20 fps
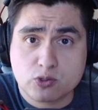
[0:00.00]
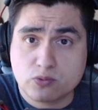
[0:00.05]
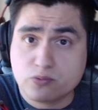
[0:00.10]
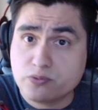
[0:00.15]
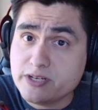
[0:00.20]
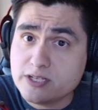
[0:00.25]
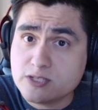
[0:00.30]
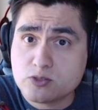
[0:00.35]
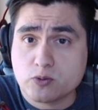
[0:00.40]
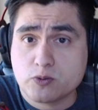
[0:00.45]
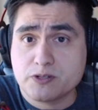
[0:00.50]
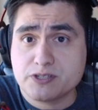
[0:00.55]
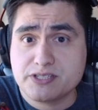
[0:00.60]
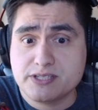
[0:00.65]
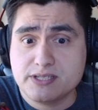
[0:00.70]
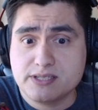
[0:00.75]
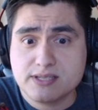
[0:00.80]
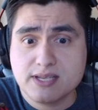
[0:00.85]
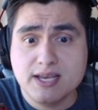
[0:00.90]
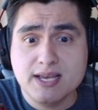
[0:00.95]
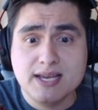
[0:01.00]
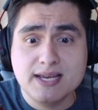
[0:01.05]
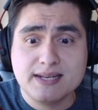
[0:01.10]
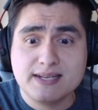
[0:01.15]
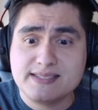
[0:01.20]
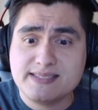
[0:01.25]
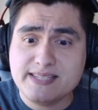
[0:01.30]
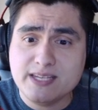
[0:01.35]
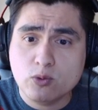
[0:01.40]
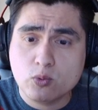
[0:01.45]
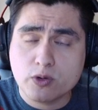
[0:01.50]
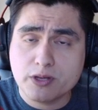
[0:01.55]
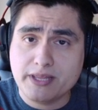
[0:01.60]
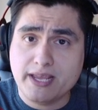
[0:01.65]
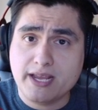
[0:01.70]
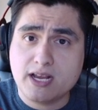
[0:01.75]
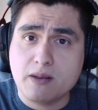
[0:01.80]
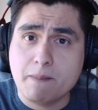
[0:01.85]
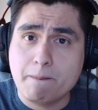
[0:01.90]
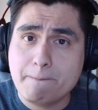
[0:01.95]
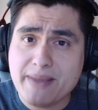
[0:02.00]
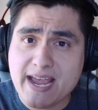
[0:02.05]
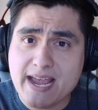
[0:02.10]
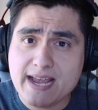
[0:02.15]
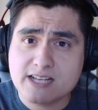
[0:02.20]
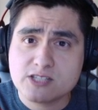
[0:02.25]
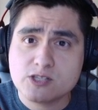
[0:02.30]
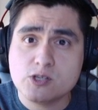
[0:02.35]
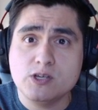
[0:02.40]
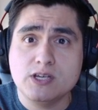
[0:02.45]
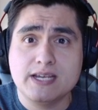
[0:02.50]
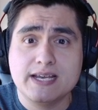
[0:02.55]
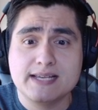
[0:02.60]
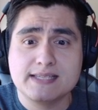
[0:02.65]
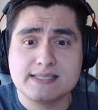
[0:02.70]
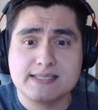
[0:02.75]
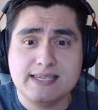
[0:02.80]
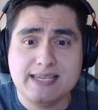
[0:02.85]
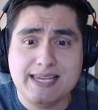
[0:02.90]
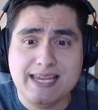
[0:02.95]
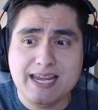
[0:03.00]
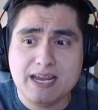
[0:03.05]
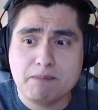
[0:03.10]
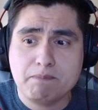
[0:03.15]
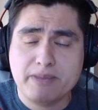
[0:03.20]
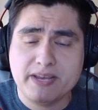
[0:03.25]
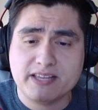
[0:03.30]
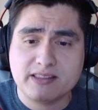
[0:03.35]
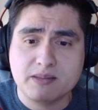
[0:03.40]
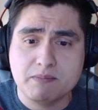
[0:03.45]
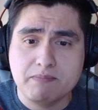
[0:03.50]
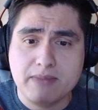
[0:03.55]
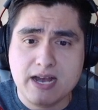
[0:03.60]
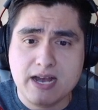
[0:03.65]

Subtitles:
or resources, to see where they come back so you guys can pick them